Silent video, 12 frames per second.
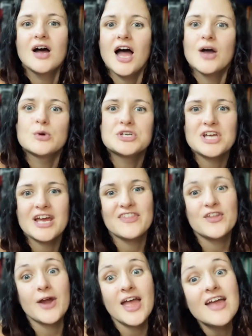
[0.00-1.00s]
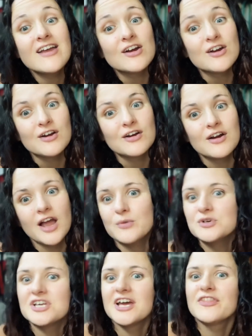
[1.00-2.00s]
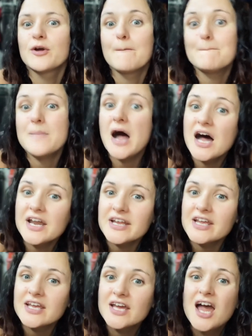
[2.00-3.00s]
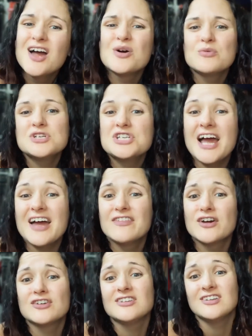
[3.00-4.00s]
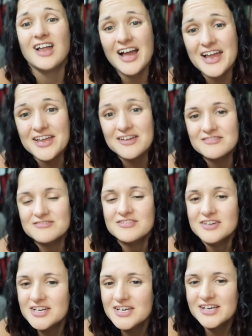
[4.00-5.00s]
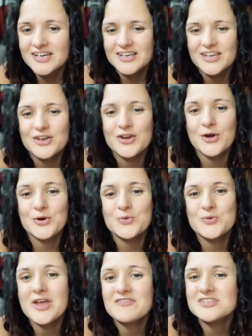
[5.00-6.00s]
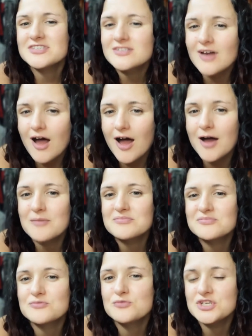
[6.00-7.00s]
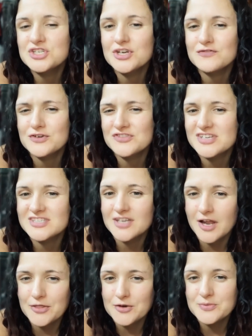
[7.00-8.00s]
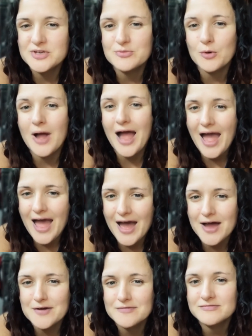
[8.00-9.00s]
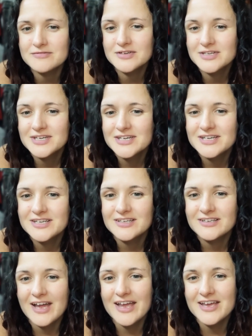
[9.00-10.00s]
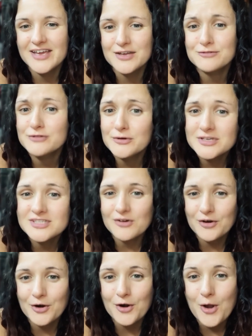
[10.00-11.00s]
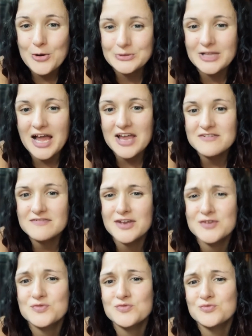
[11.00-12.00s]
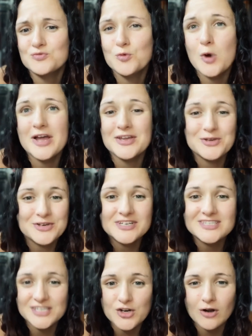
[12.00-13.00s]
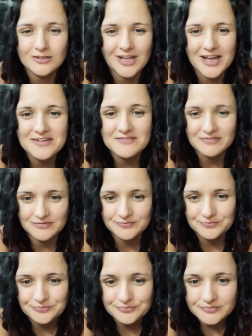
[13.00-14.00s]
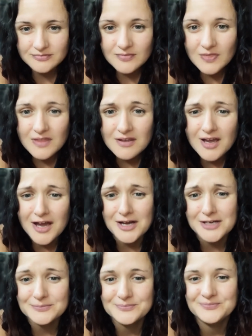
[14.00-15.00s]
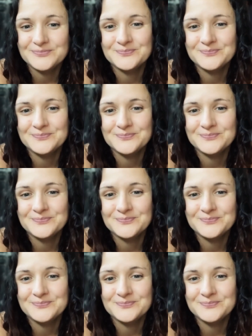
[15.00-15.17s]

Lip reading: I wish I had their hair. I wish I had their body. I wish I had their life. We have to stop wishing for things that other people have and focus on our own life and what good is in our life. I